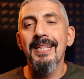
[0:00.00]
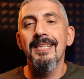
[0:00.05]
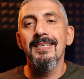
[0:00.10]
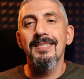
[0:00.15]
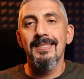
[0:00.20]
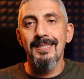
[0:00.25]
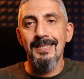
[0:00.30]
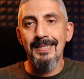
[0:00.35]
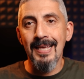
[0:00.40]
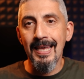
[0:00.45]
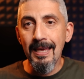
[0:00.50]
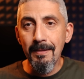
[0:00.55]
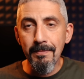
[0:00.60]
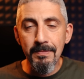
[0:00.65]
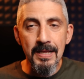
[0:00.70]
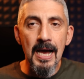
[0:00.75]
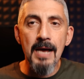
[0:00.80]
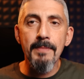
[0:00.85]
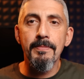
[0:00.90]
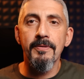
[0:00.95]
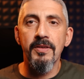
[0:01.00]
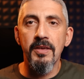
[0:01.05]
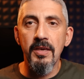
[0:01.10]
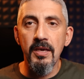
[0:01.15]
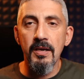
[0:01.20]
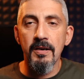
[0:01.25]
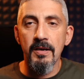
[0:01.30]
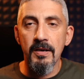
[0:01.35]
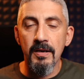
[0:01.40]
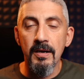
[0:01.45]
the same type of
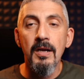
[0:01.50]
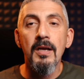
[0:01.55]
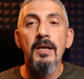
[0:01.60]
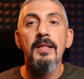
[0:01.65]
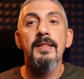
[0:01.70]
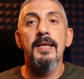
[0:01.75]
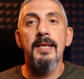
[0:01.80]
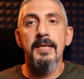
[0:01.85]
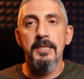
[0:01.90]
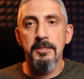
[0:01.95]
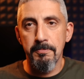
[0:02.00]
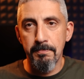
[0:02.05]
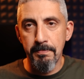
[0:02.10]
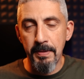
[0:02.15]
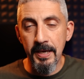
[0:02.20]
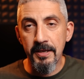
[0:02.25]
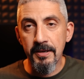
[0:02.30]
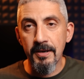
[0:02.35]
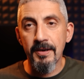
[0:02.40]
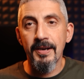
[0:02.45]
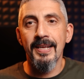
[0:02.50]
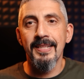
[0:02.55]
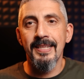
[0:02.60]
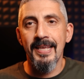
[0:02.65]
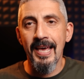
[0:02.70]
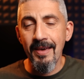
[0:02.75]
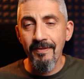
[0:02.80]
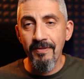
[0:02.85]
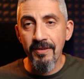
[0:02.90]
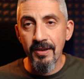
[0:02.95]
gear that it's bigger and
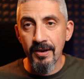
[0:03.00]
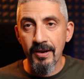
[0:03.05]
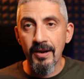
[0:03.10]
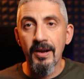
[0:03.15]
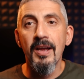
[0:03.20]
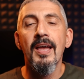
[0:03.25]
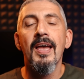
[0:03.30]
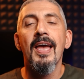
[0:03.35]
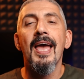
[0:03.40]
heavier